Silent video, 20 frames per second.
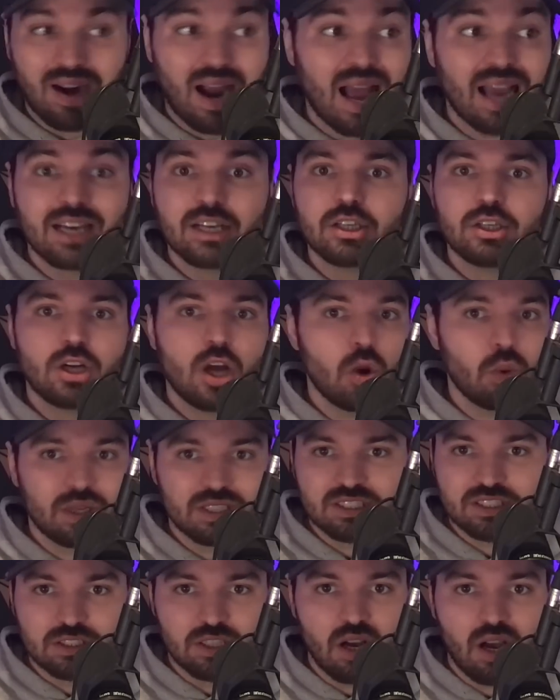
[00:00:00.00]
I know
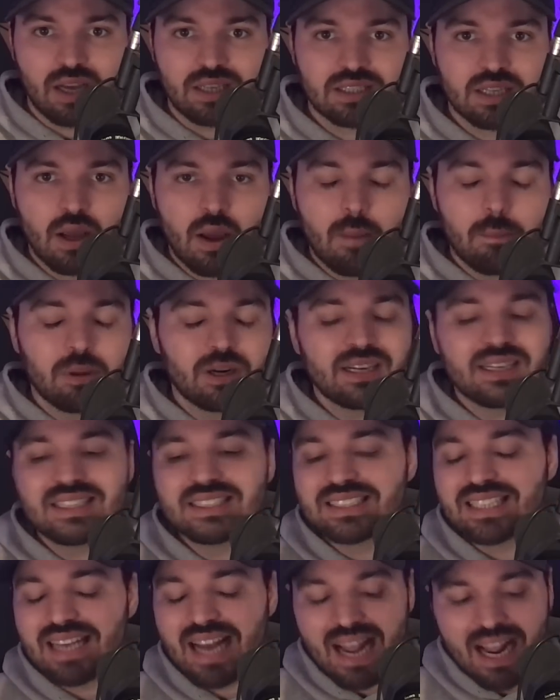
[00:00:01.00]
it's not, but it
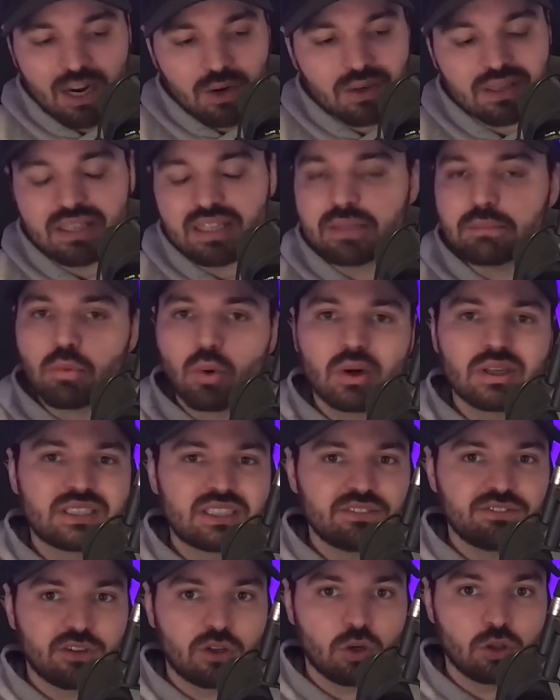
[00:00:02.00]
is inherently more
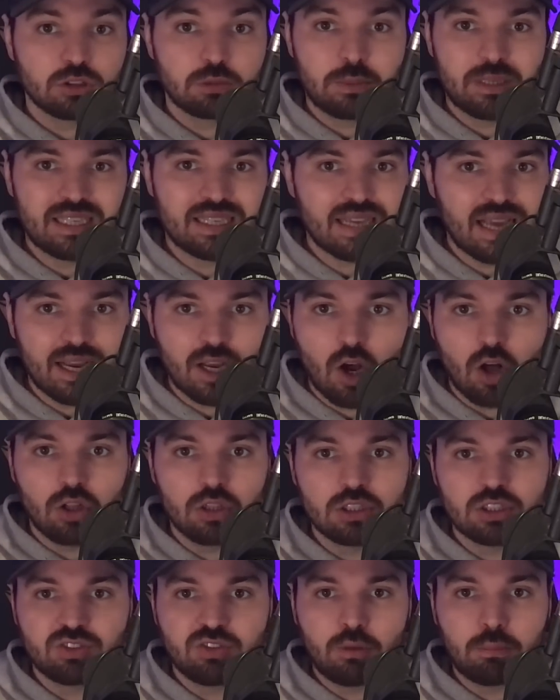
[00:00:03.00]
difficult being a
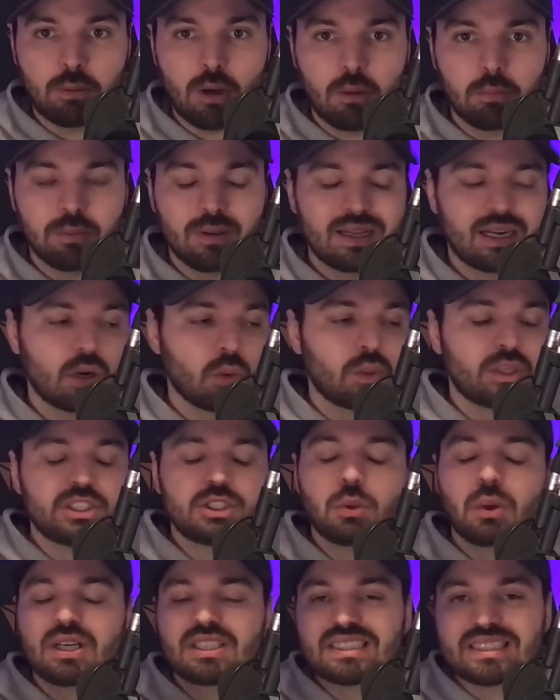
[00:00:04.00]
college football player when
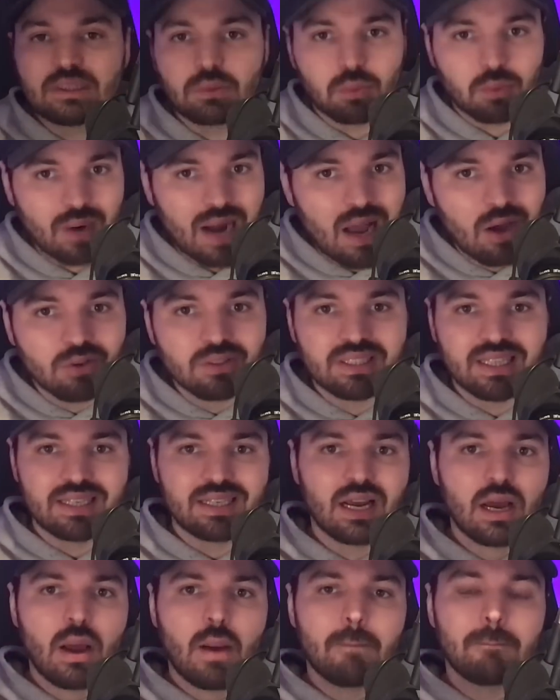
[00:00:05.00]
you are surrounded
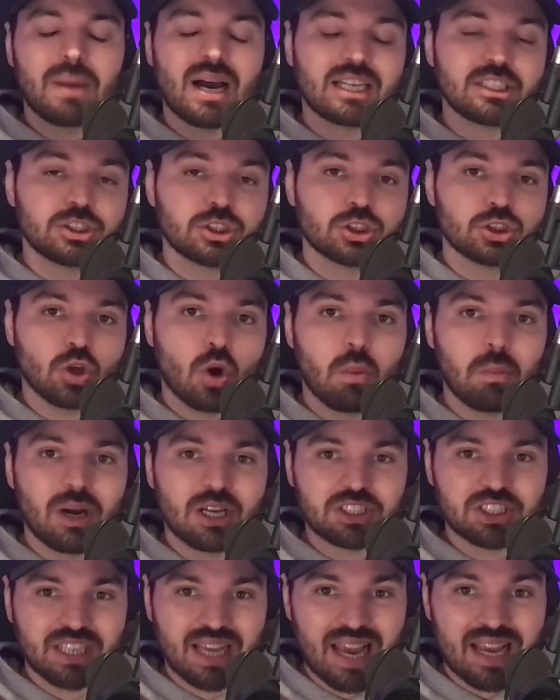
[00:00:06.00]
by so
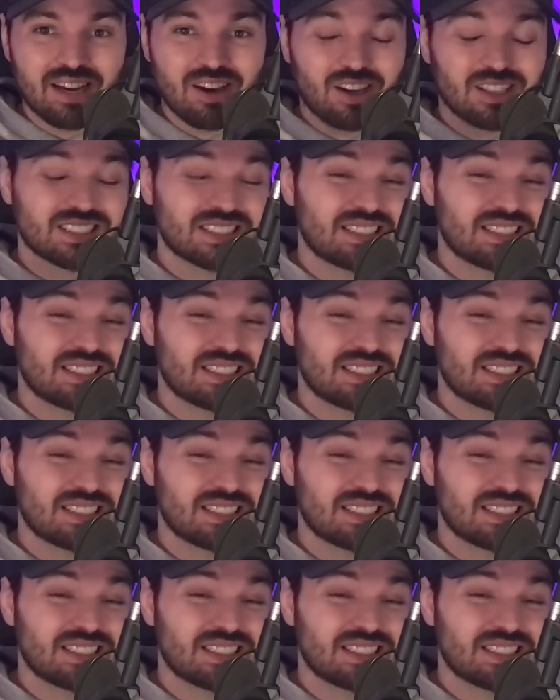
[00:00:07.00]
much chaos,